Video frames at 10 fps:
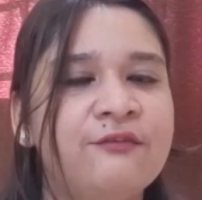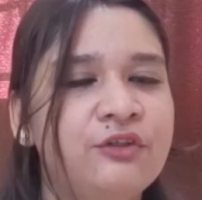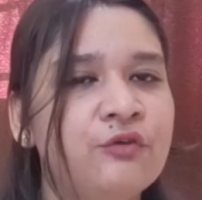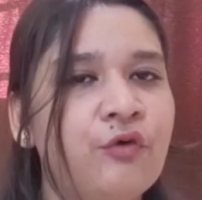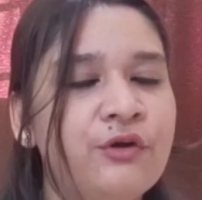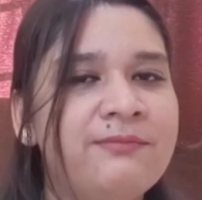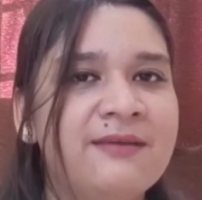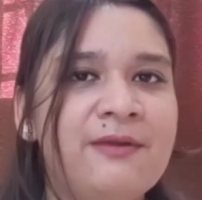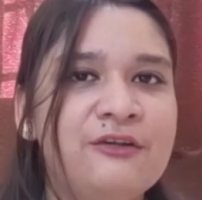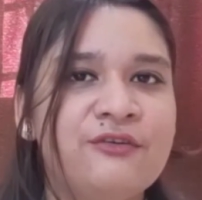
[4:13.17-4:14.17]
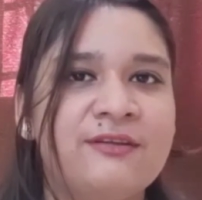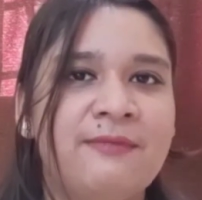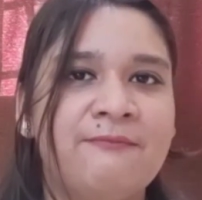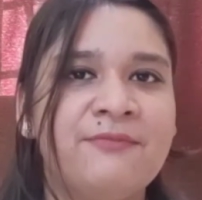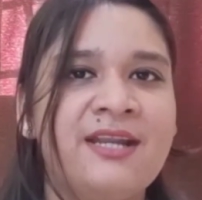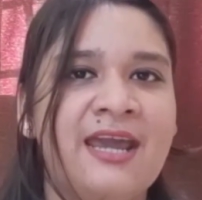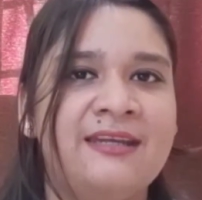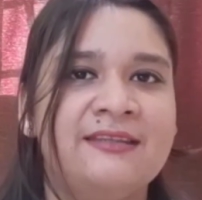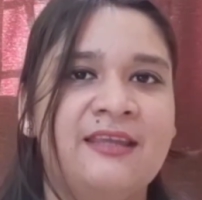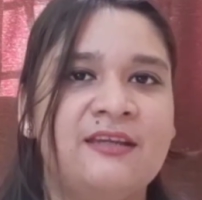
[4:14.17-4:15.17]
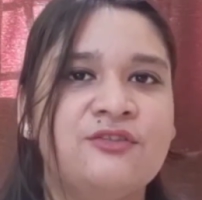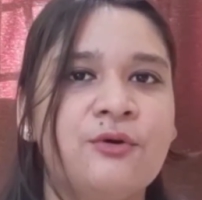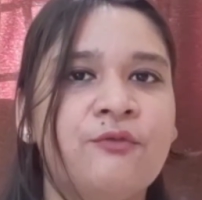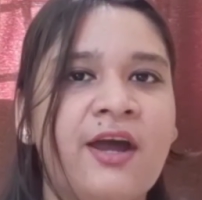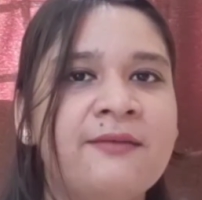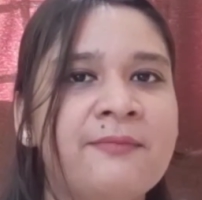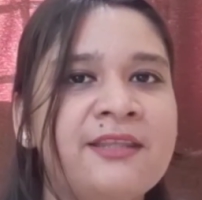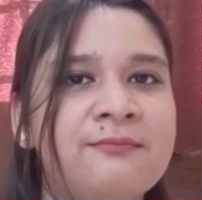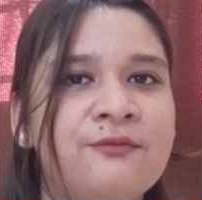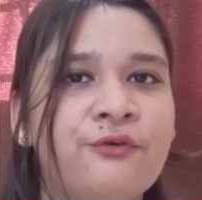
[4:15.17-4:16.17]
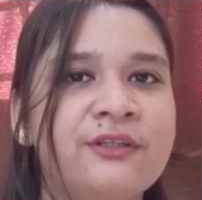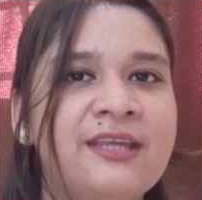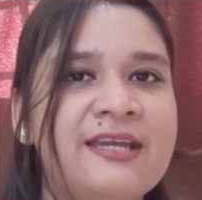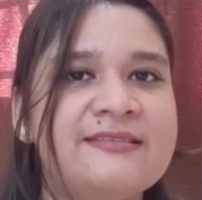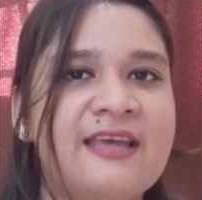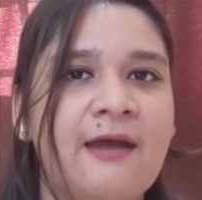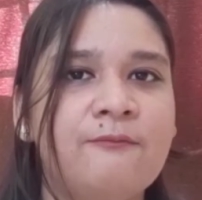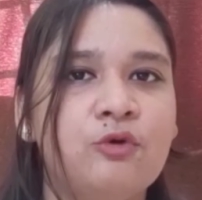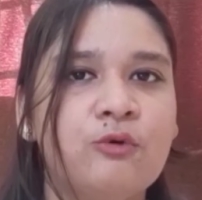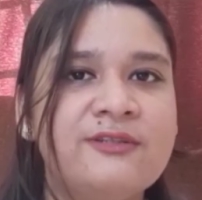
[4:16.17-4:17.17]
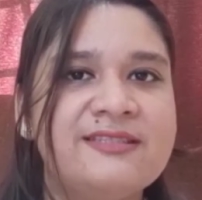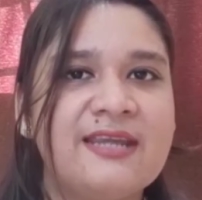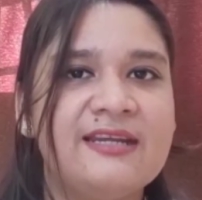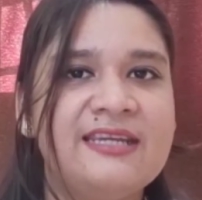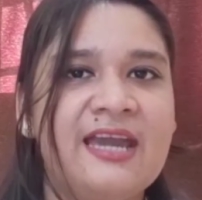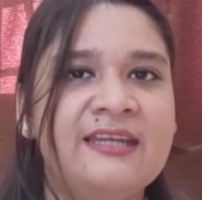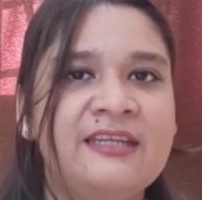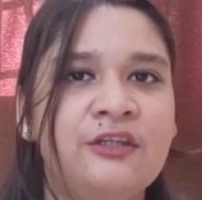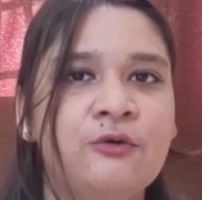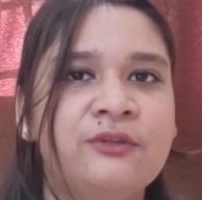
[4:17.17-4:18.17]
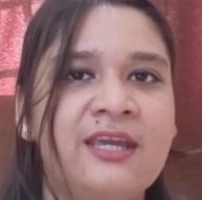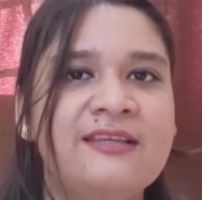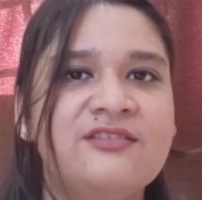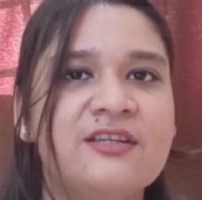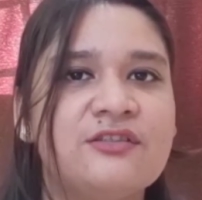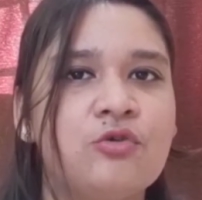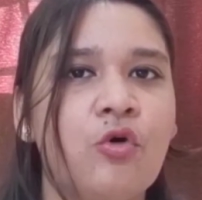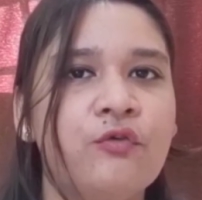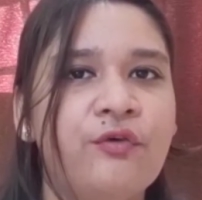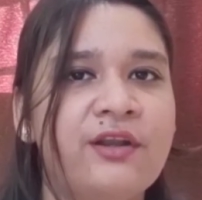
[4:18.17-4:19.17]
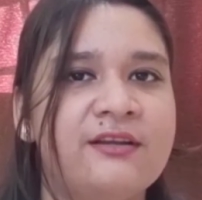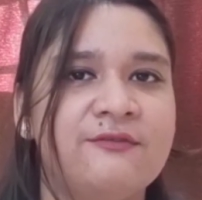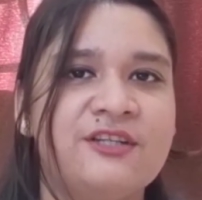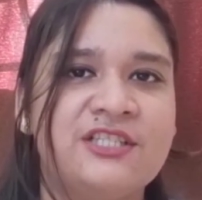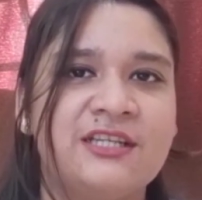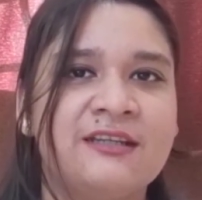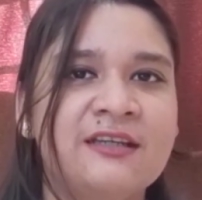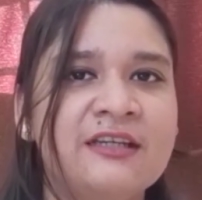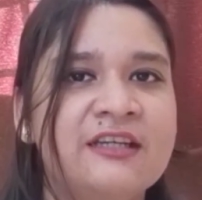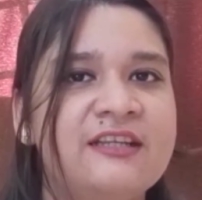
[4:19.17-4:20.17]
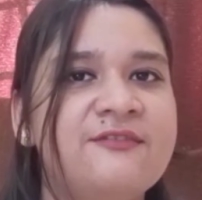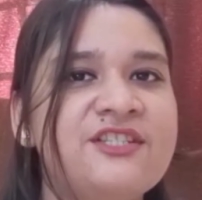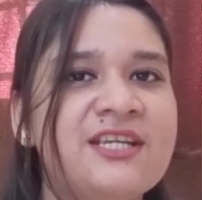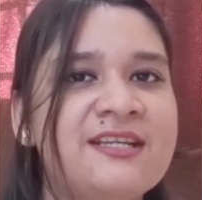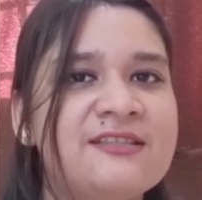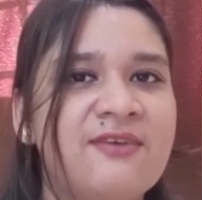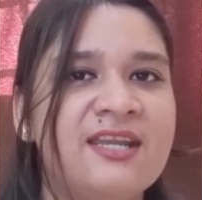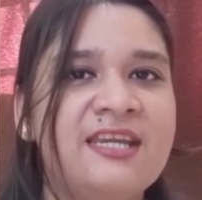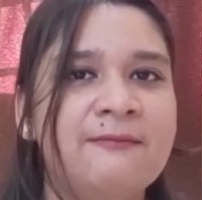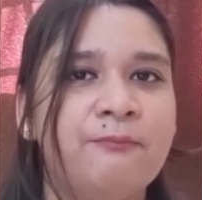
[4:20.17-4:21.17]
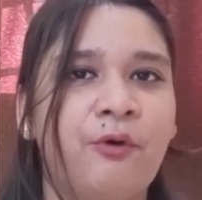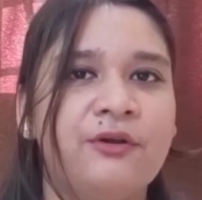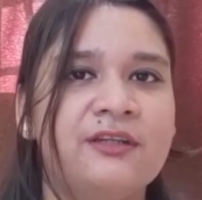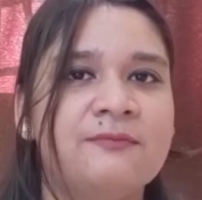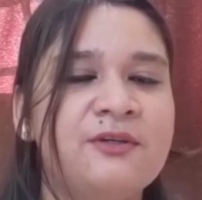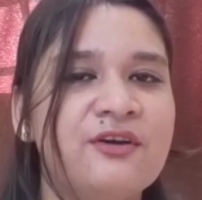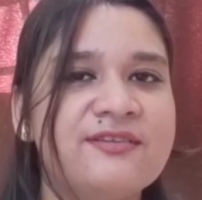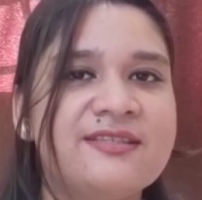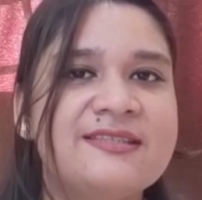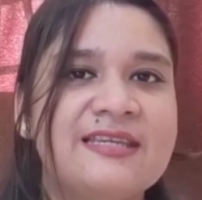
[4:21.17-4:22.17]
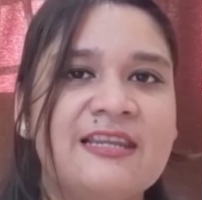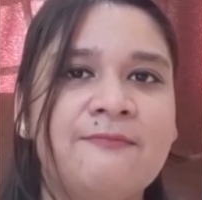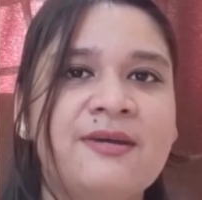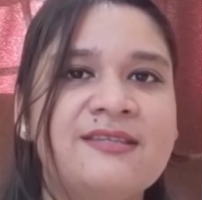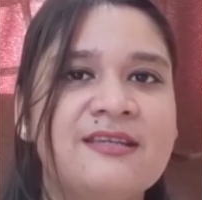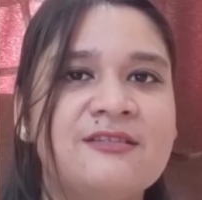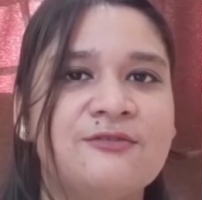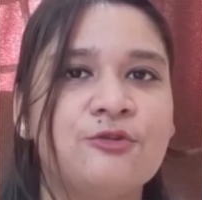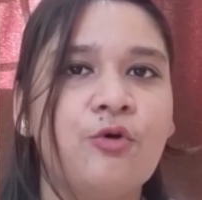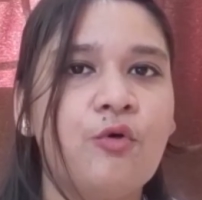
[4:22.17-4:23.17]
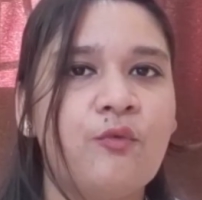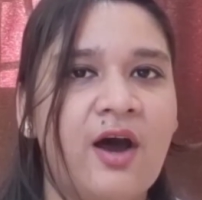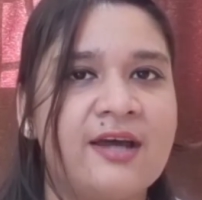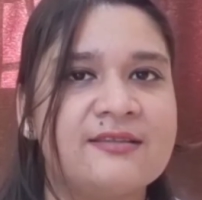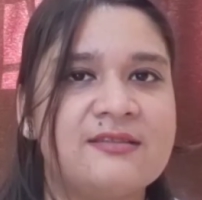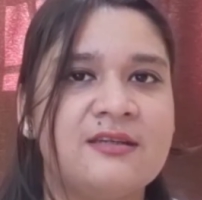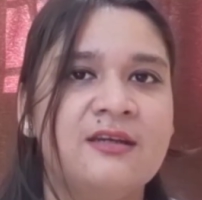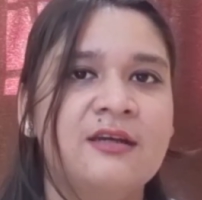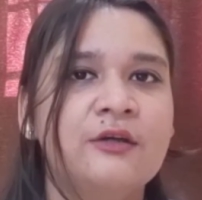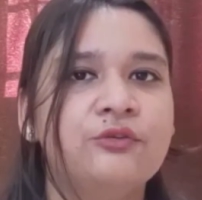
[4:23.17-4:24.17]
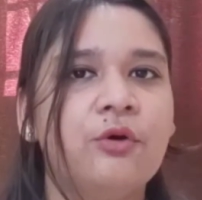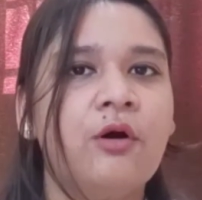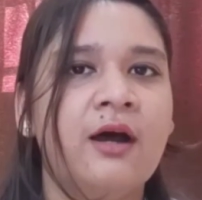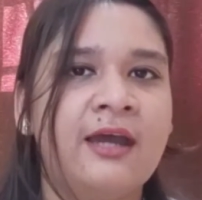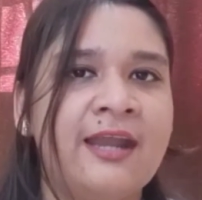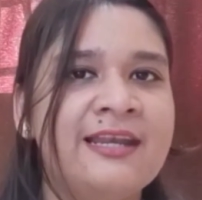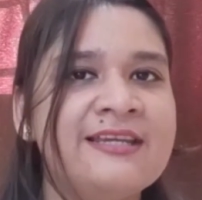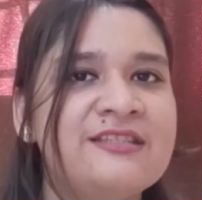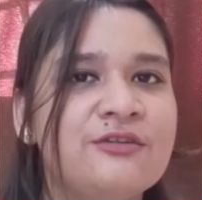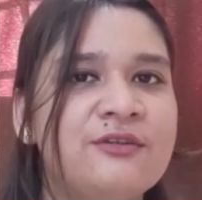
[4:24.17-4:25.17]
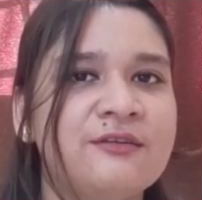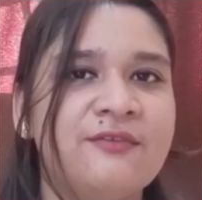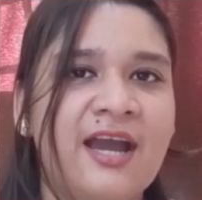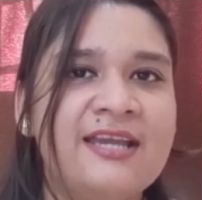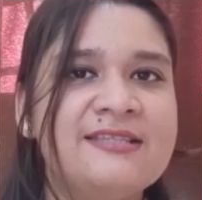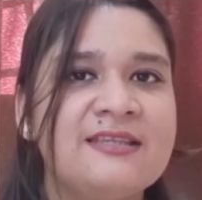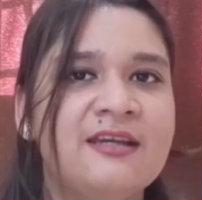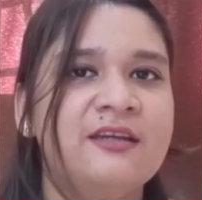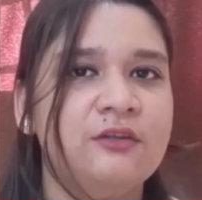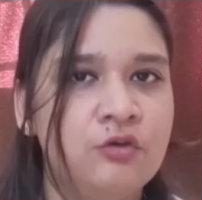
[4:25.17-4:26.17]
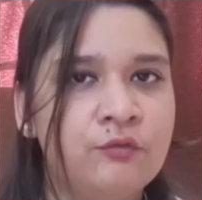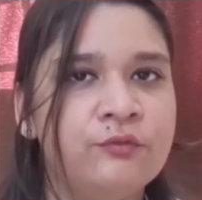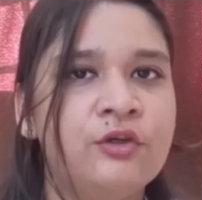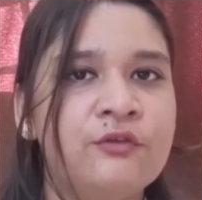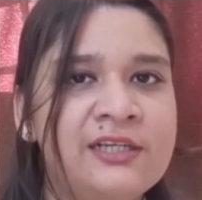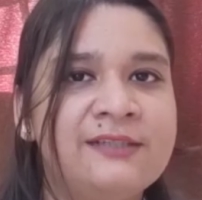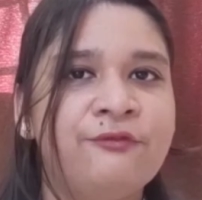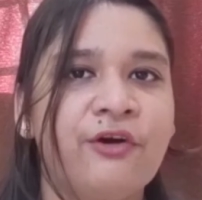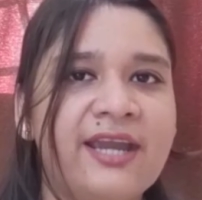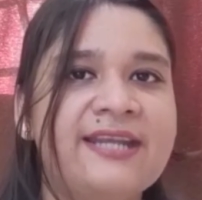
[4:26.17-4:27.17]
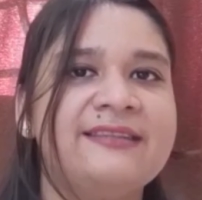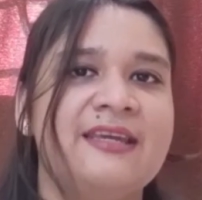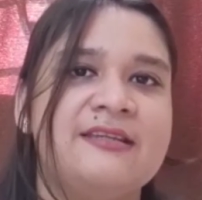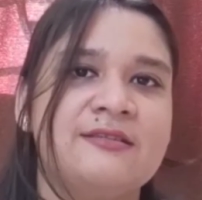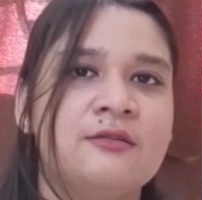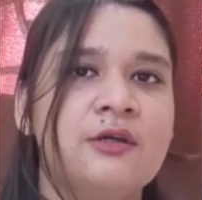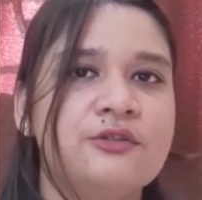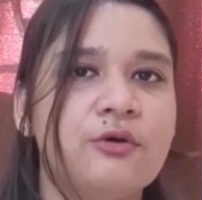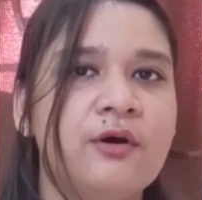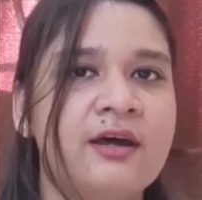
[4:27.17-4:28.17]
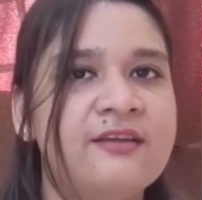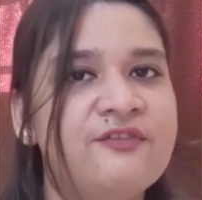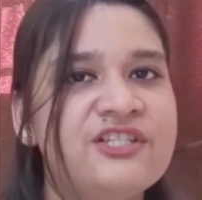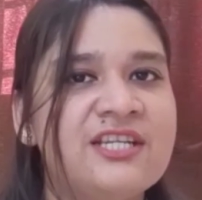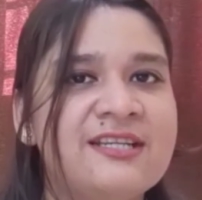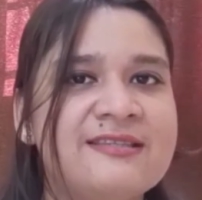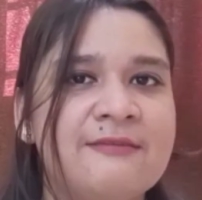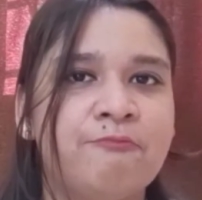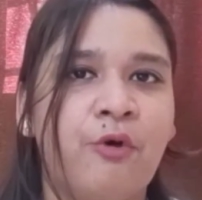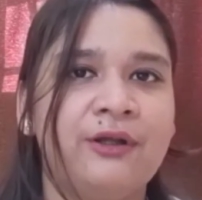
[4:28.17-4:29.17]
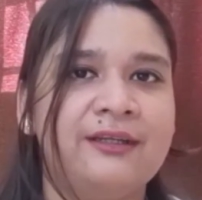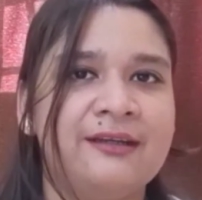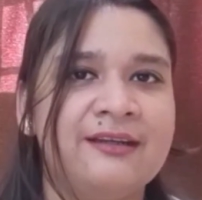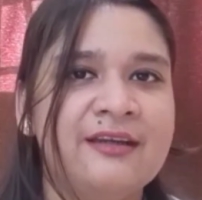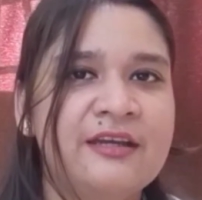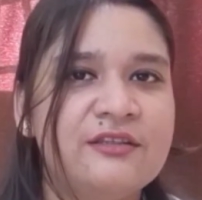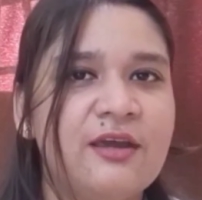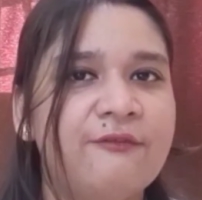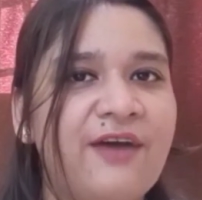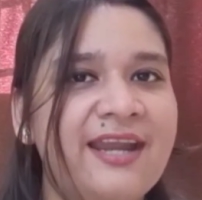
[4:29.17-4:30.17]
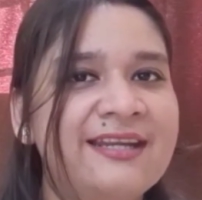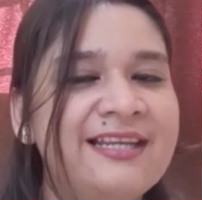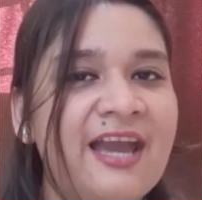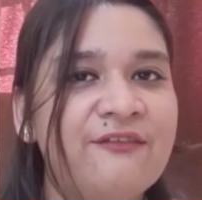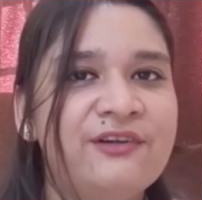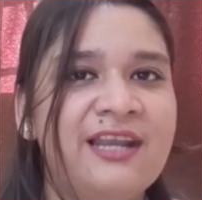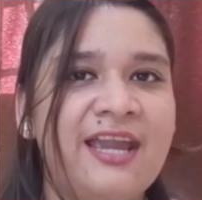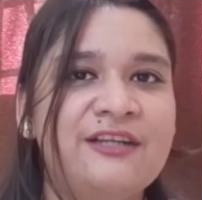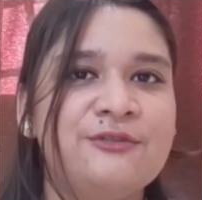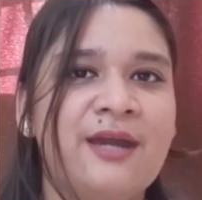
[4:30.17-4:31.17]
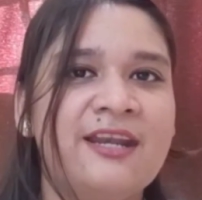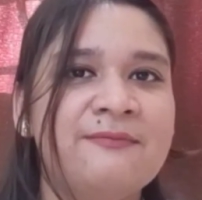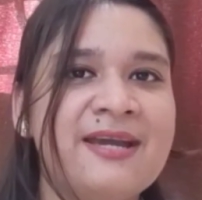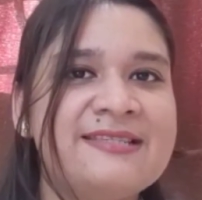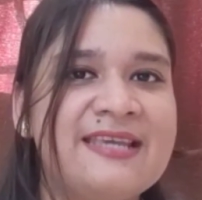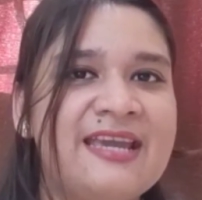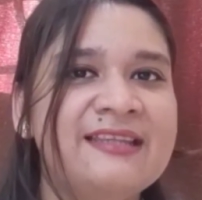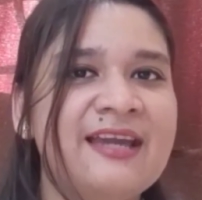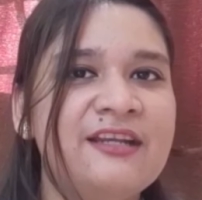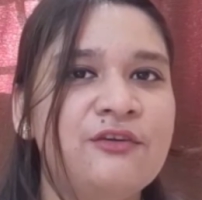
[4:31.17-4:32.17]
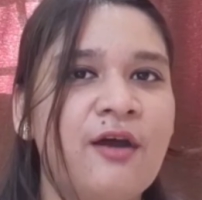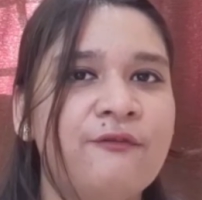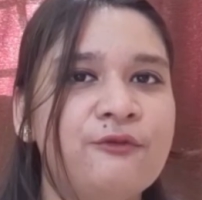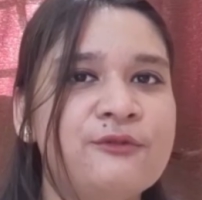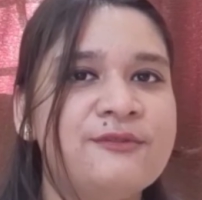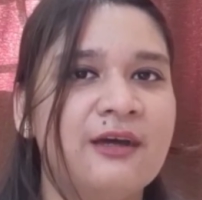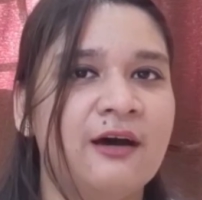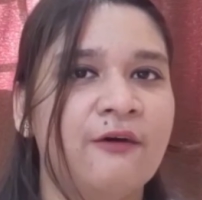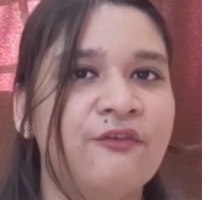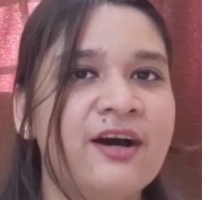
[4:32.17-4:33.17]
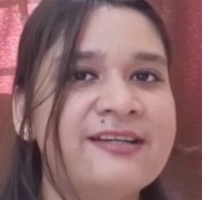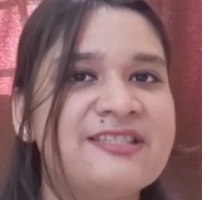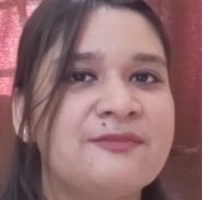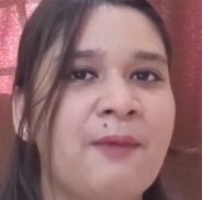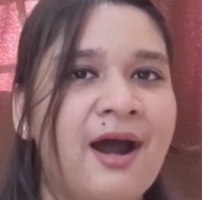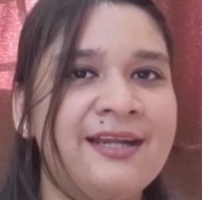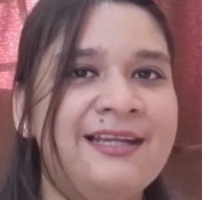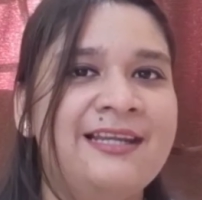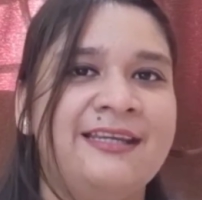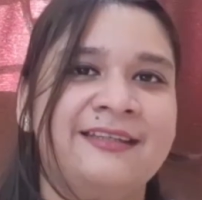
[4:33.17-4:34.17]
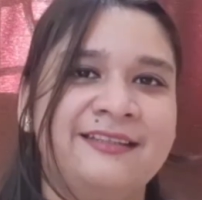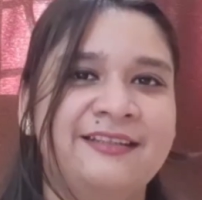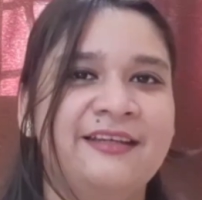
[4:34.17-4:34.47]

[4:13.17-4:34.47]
you won't be able to remember anything. So 1 month before the exam, don't study any new things. Just go for revision. Revision is very important because the syllabus is so vast. So unless you revise, you will forget things. So a revision is important. So finally, I would like to end by saying that you have to work smartly.